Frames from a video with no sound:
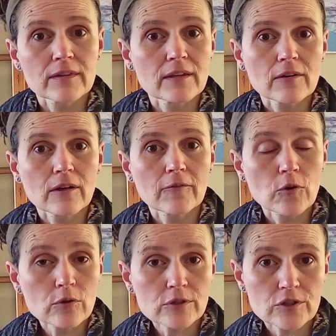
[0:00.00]
of
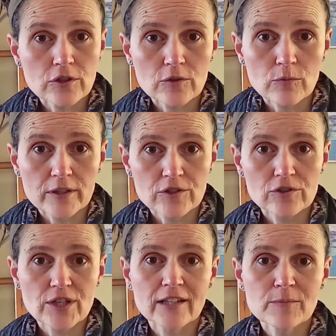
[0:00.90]
course you don't want your
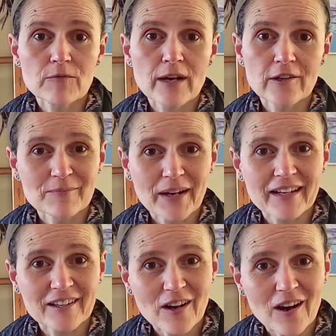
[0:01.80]
child to be run over by a
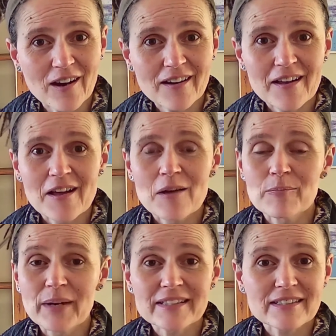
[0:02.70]
car,
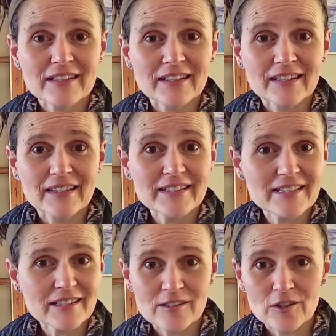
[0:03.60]
but hitting
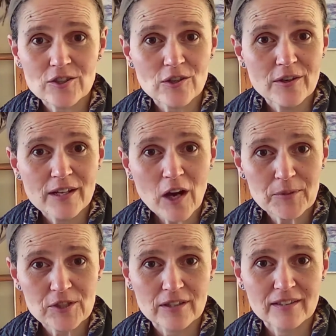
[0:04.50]
is not your only
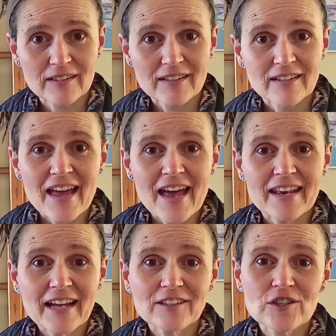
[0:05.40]
option. And
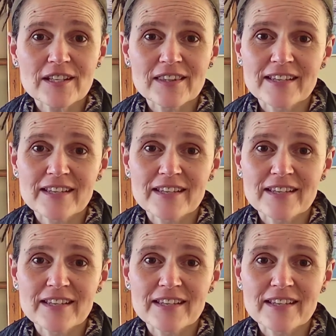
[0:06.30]
actually, there's a